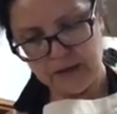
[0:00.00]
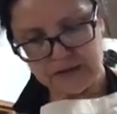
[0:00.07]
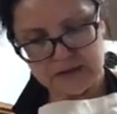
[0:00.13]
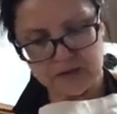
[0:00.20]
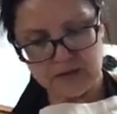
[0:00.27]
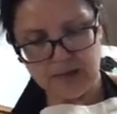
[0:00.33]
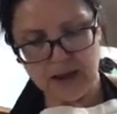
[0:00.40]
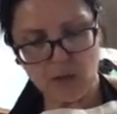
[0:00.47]

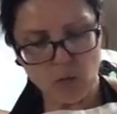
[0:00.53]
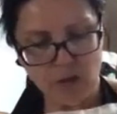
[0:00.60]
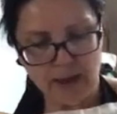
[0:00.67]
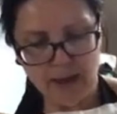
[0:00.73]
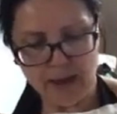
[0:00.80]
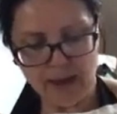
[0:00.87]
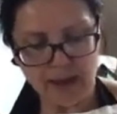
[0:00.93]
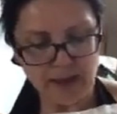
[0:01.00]
So that
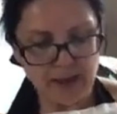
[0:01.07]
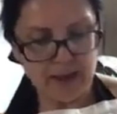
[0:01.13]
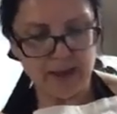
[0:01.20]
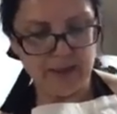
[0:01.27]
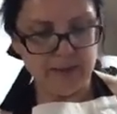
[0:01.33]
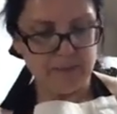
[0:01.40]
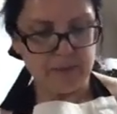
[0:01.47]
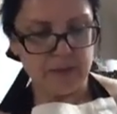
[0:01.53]
way
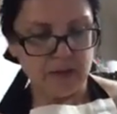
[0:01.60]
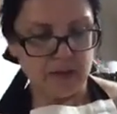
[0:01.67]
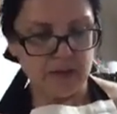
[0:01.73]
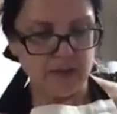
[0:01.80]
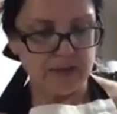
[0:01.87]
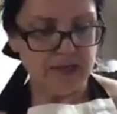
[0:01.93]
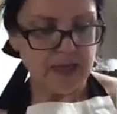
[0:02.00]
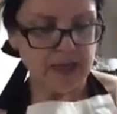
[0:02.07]

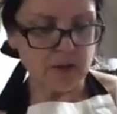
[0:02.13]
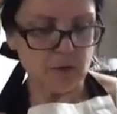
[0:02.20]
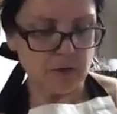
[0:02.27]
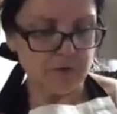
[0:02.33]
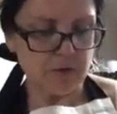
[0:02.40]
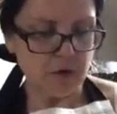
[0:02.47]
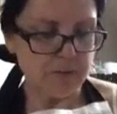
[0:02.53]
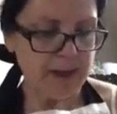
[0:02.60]
they can
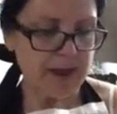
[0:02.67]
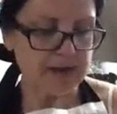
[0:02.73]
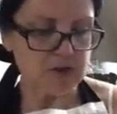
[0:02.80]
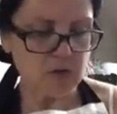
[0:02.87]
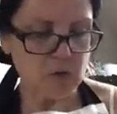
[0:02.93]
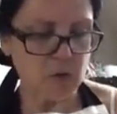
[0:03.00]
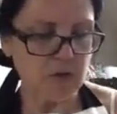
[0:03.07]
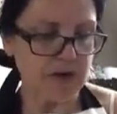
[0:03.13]
refer back
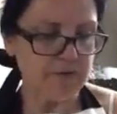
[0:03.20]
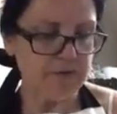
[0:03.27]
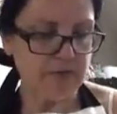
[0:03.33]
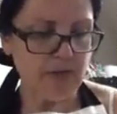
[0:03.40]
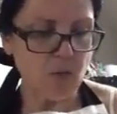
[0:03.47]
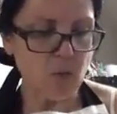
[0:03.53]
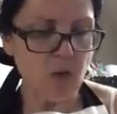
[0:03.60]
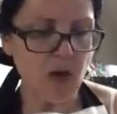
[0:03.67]
to it whenever
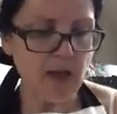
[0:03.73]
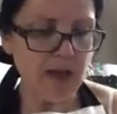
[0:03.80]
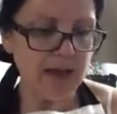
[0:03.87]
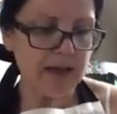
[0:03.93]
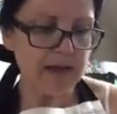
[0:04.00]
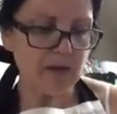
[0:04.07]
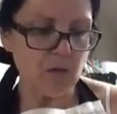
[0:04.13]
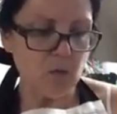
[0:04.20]
they
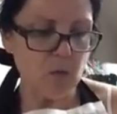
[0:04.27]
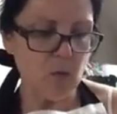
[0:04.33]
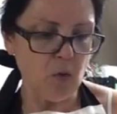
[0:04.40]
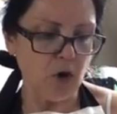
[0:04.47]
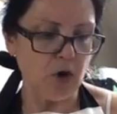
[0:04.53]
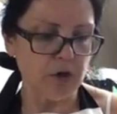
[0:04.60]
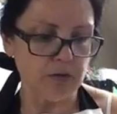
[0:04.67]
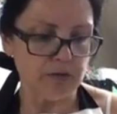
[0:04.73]
want,
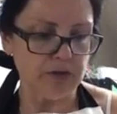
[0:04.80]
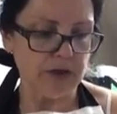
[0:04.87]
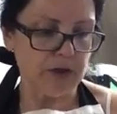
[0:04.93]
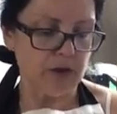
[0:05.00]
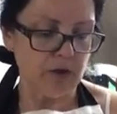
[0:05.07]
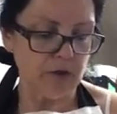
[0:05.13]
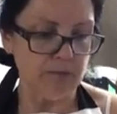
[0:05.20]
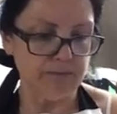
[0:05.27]
or,
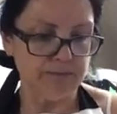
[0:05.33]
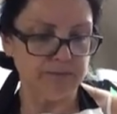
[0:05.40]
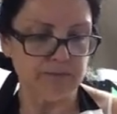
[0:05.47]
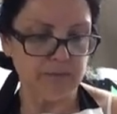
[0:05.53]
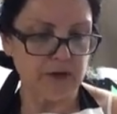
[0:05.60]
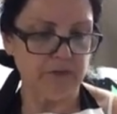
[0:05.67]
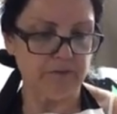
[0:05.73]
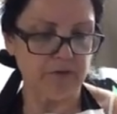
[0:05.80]

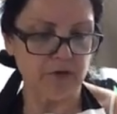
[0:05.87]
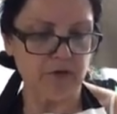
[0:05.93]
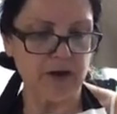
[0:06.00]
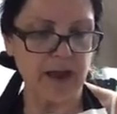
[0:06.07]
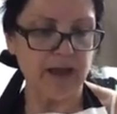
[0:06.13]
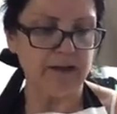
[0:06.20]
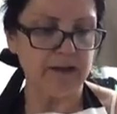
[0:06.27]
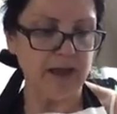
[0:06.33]
if they're
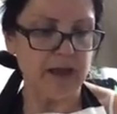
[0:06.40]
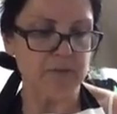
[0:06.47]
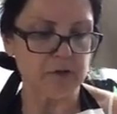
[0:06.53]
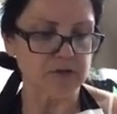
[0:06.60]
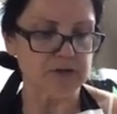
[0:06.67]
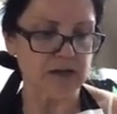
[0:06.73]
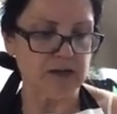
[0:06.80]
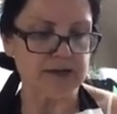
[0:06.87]
not able
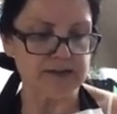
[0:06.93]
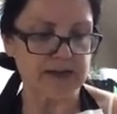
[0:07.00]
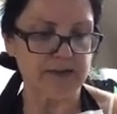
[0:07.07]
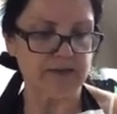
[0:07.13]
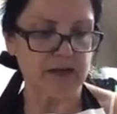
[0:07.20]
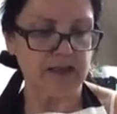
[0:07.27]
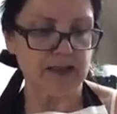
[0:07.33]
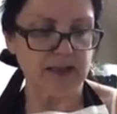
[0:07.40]
to attend
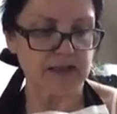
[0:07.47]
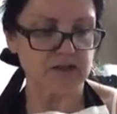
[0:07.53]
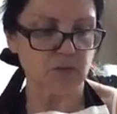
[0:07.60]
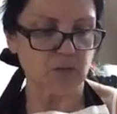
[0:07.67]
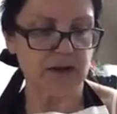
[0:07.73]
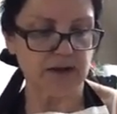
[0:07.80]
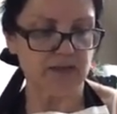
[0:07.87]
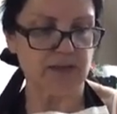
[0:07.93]
the class
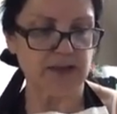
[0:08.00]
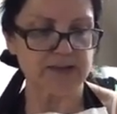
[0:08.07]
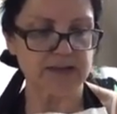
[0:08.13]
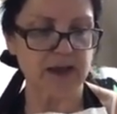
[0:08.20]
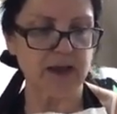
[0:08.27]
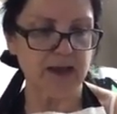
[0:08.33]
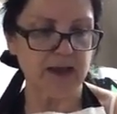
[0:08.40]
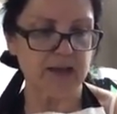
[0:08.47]
right at that
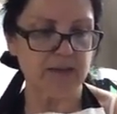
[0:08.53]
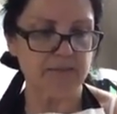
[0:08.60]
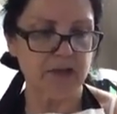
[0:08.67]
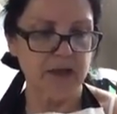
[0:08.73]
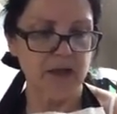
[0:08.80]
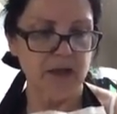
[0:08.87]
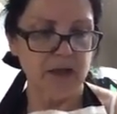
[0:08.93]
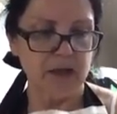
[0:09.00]
time,
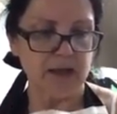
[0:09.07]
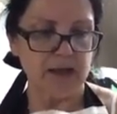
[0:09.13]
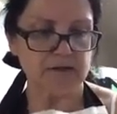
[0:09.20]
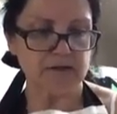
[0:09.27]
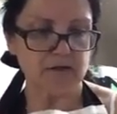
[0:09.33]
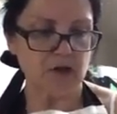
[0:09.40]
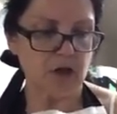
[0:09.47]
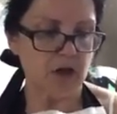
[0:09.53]
as
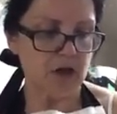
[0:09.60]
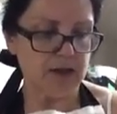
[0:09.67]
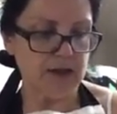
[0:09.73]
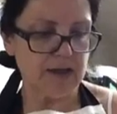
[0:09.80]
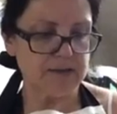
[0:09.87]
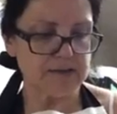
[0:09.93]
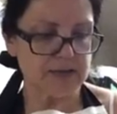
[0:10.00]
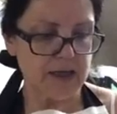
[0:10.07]
long
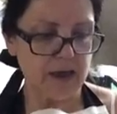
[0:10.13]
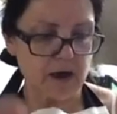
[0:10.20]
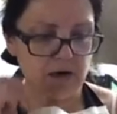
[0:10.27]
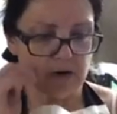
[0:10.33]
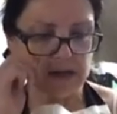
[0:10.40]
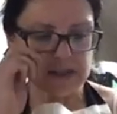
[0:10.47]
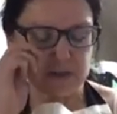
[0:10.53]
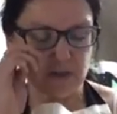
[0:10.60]
as they
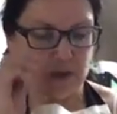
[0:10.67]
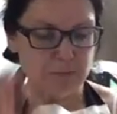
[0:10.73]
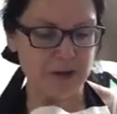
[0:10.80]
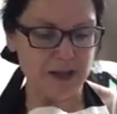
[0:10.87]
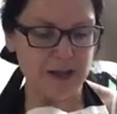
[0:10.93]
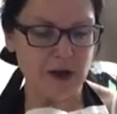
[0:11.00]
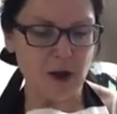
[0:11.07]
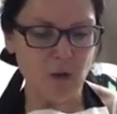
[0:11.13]

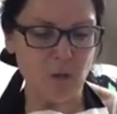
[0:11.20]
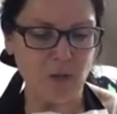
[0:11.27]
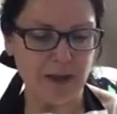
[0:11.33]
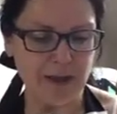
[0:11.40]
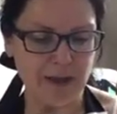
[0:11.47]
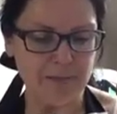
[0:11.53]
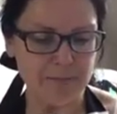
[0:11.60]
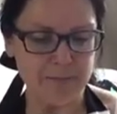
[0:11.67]
RSVP
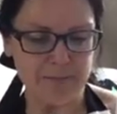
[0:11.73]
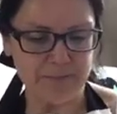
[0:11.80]
going,